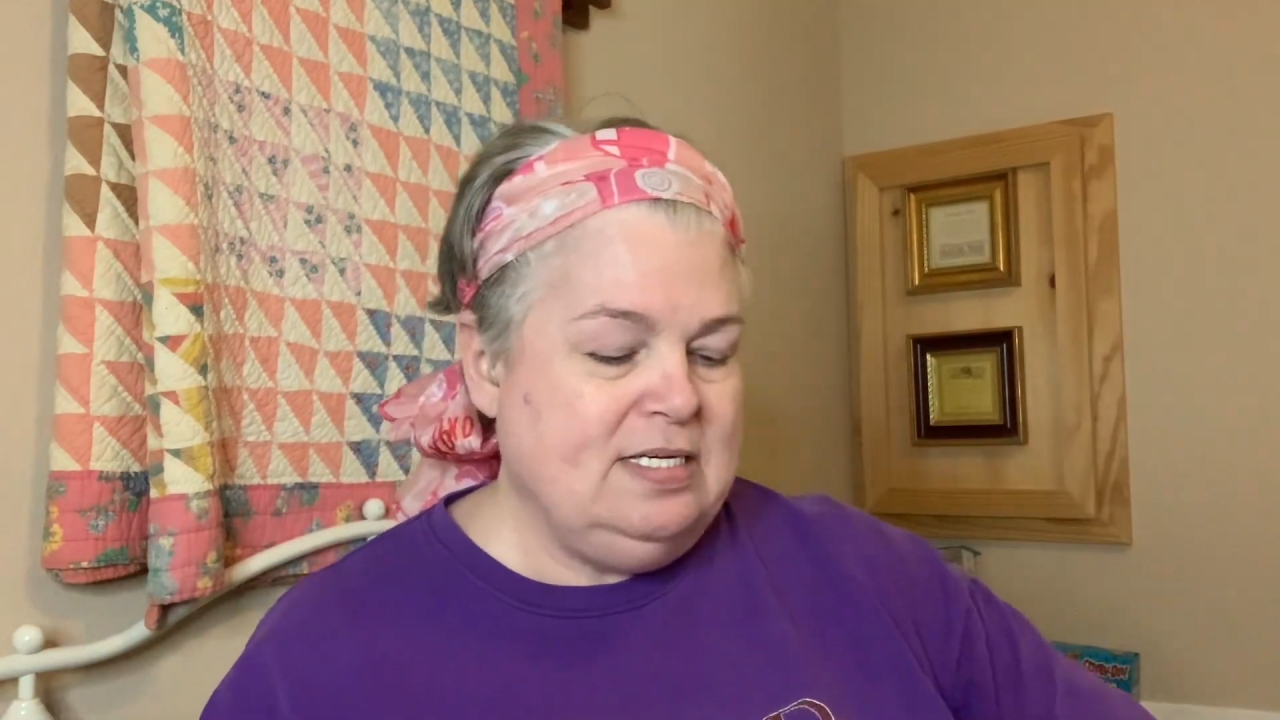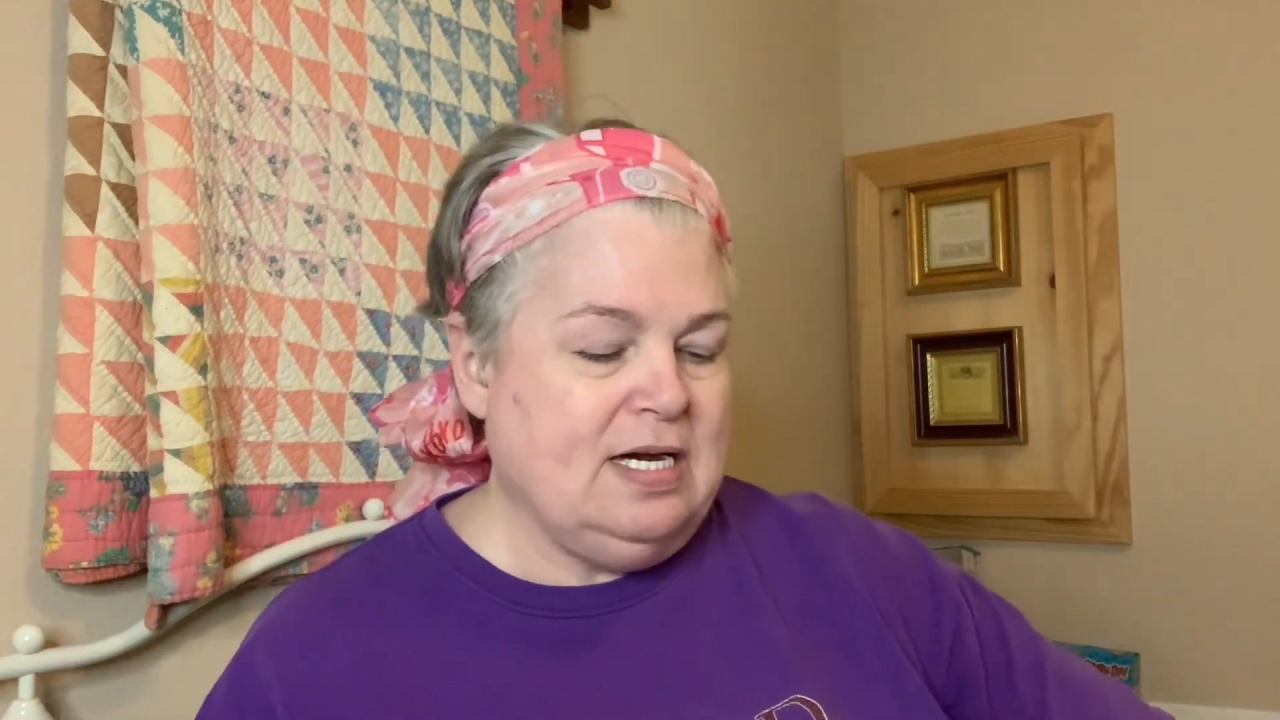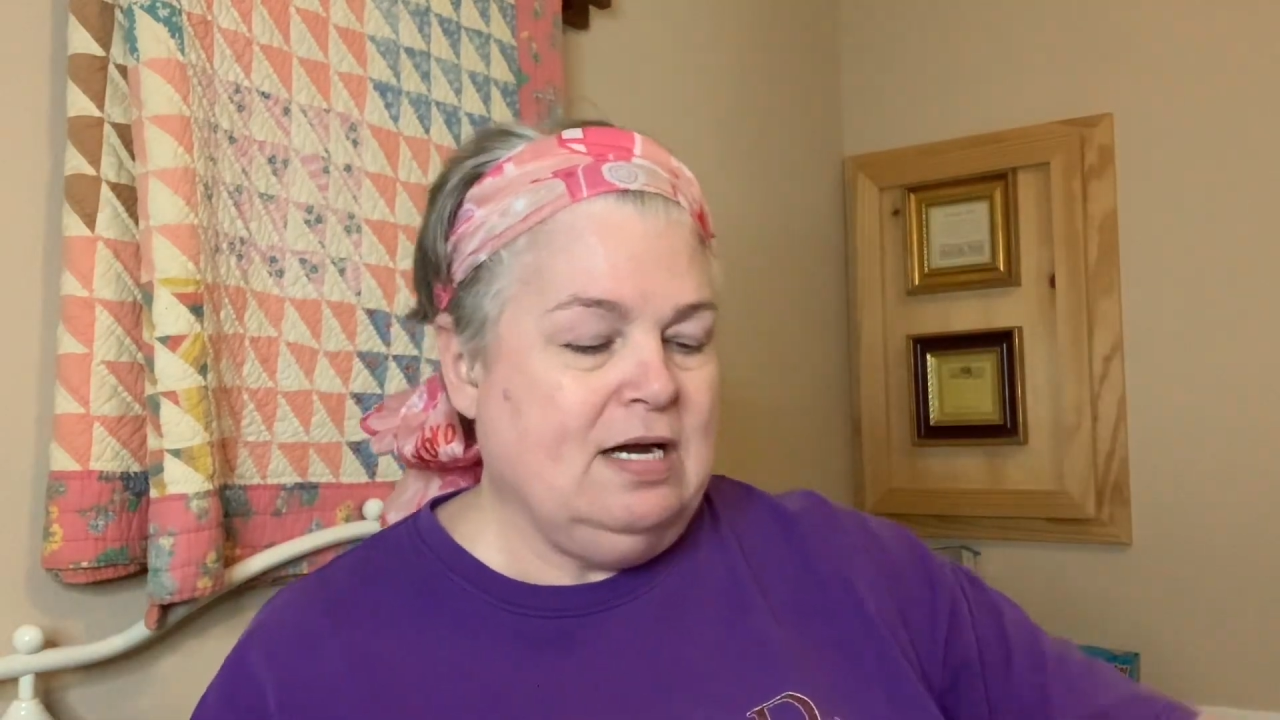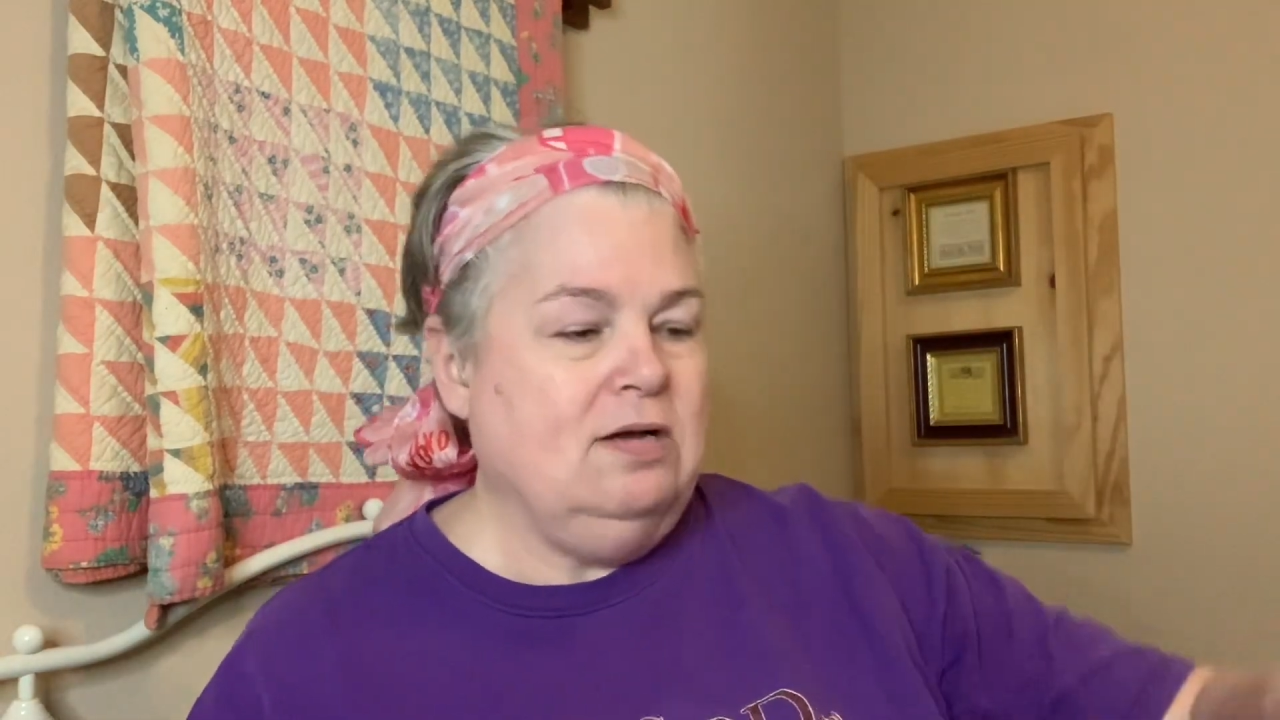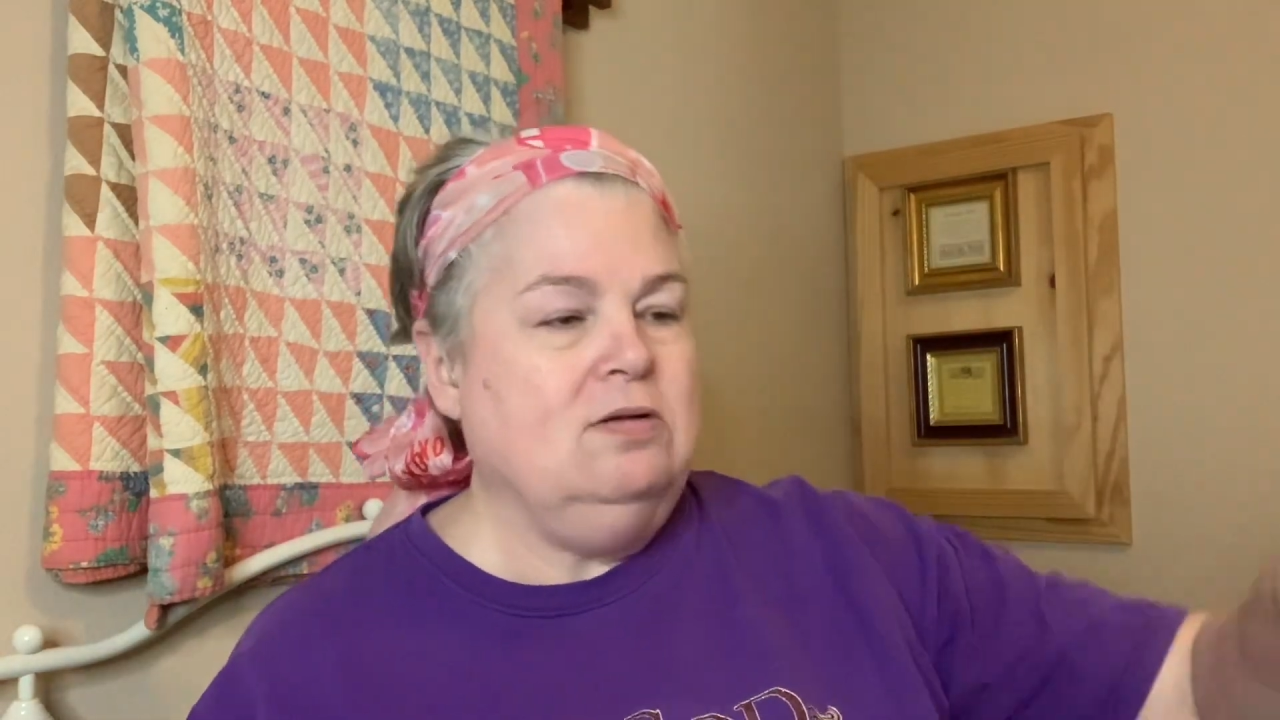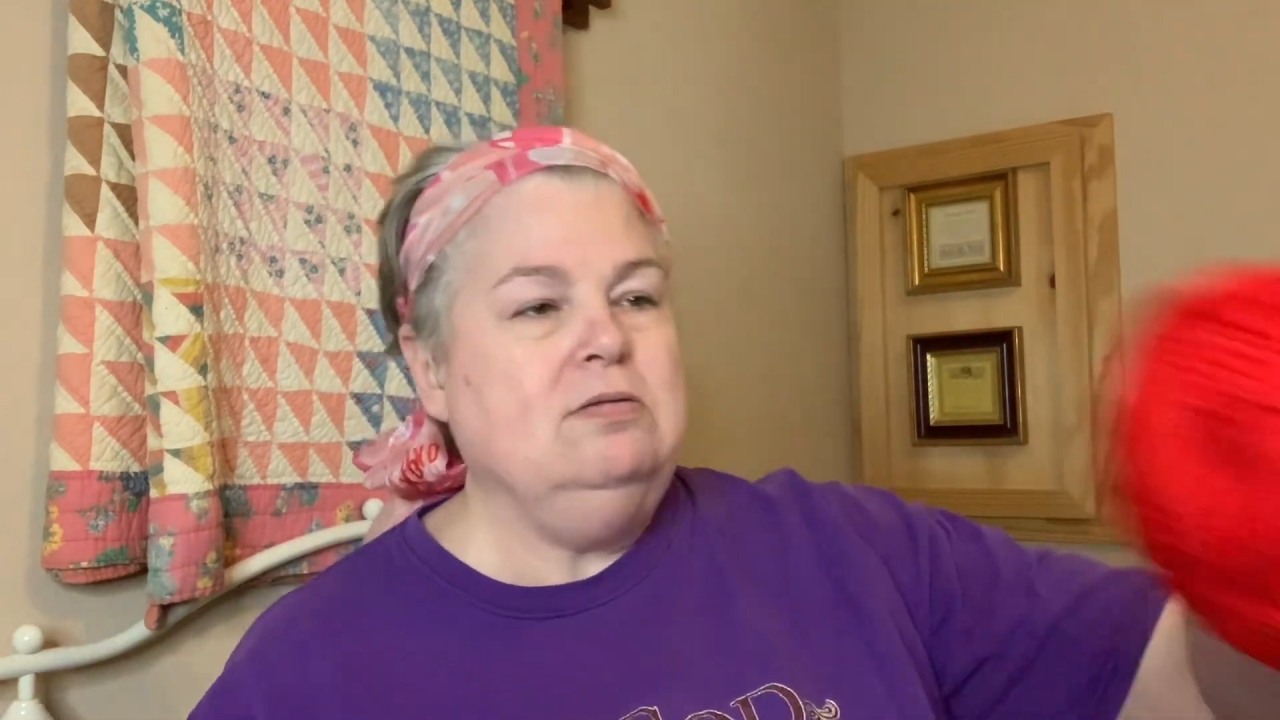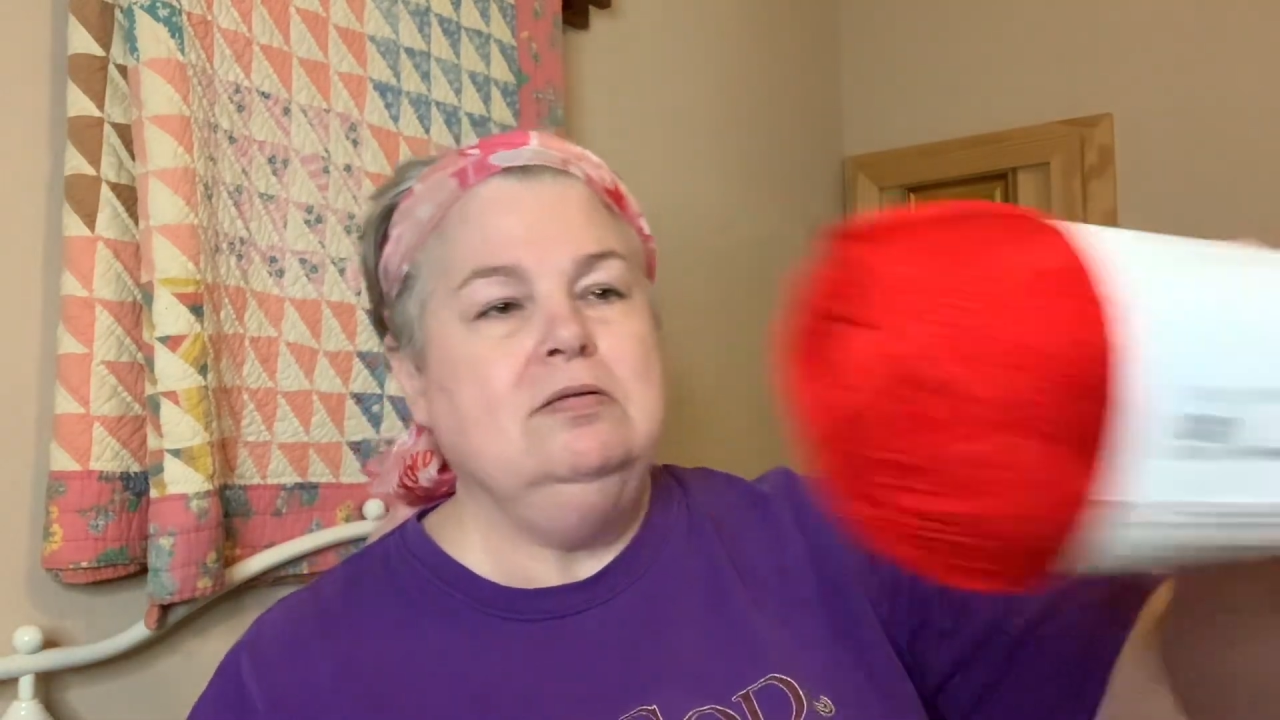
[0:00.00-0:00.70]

y'all.